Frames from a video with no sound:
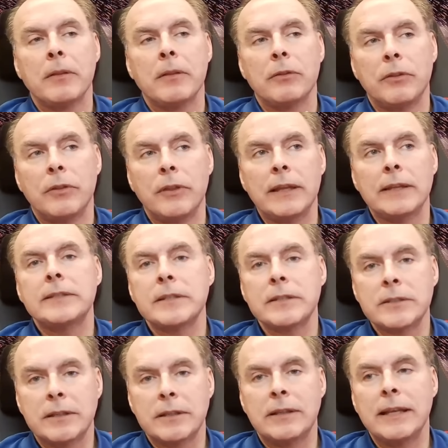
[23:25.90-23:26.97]
this
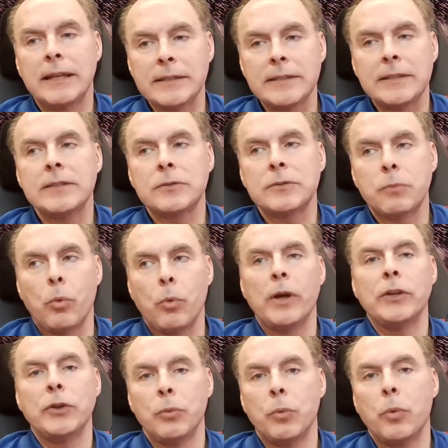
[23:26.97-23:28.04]
is
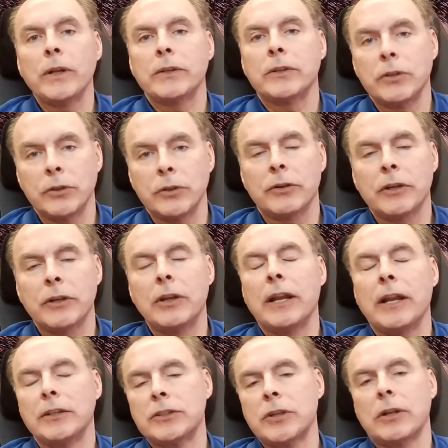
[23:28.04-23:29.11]
what you want to look.
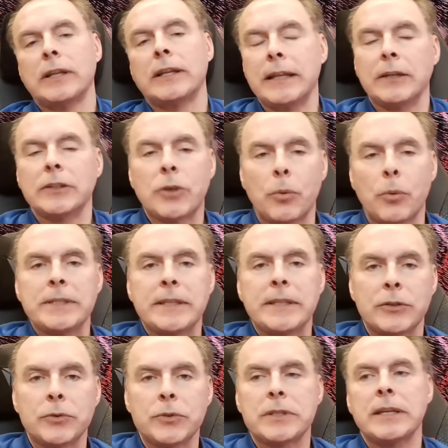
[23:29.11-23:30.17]
And it's always
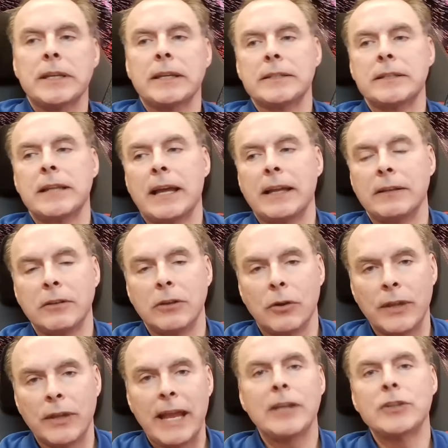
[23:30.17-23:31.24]
interesting is that,
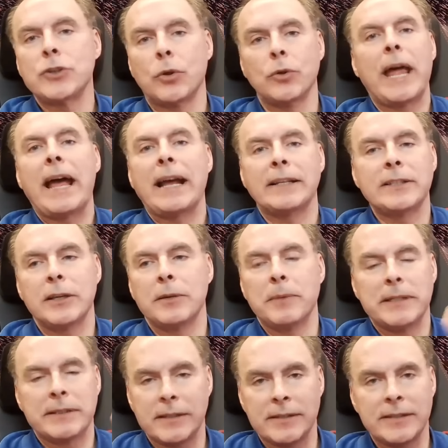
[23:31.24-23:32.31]
the age old
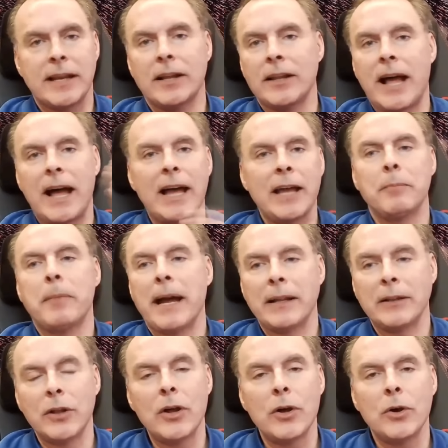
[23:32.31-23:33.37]
axiom is to sell high and
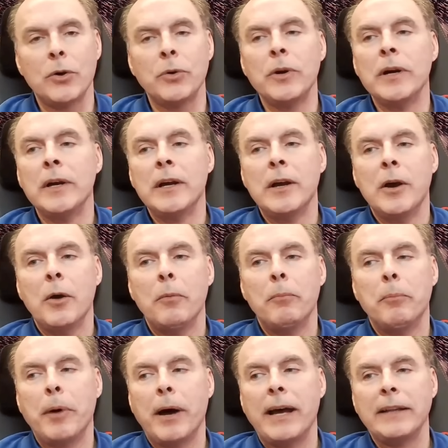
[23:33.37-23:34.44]
buy low.
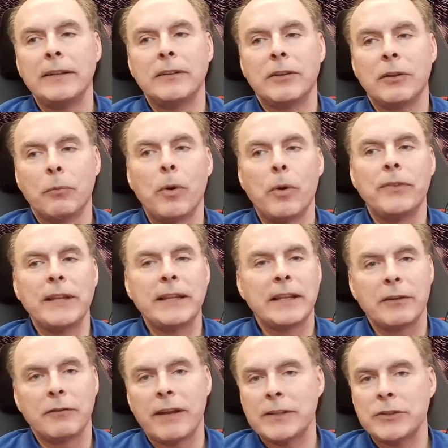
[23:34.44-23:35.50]
But the one thing
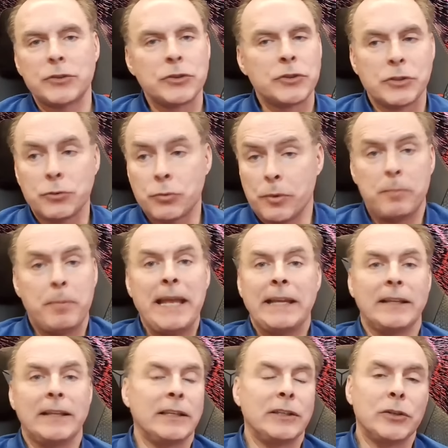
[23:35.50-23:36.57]
that investors just
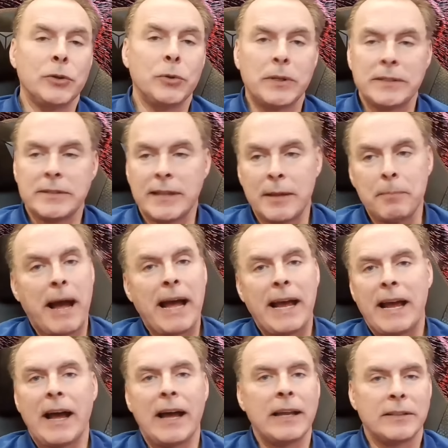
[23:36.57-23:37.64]
repeatedly do is they buy
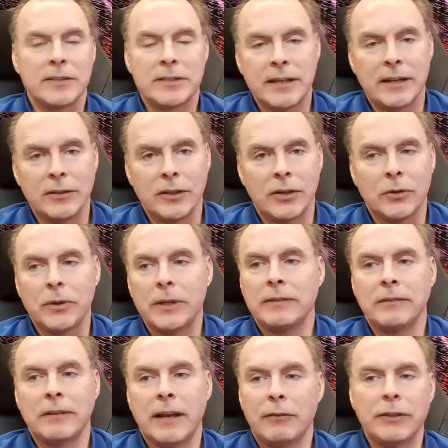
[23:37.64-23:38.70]
high and sell low.
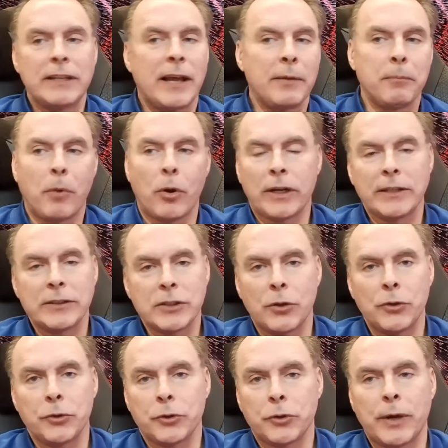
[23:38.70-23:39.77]
And every time markets
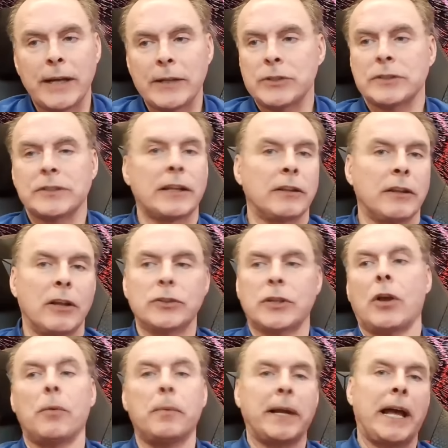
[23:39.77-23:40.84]
go through corrections, like I was
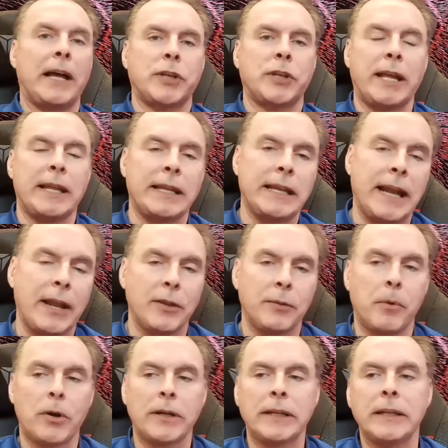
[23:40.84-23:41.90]
like, oh my gosh, I gotta get out of the
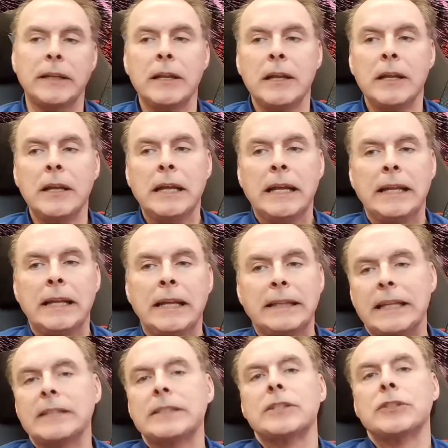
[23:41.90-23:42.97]
market.
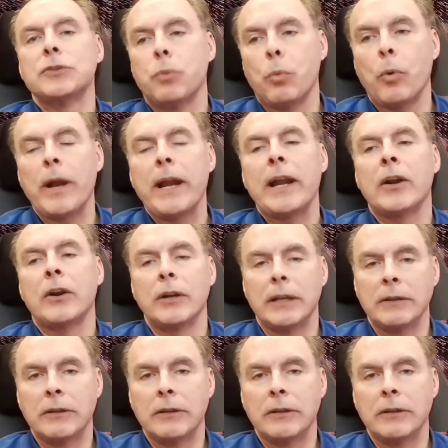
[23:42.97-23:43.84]
This is where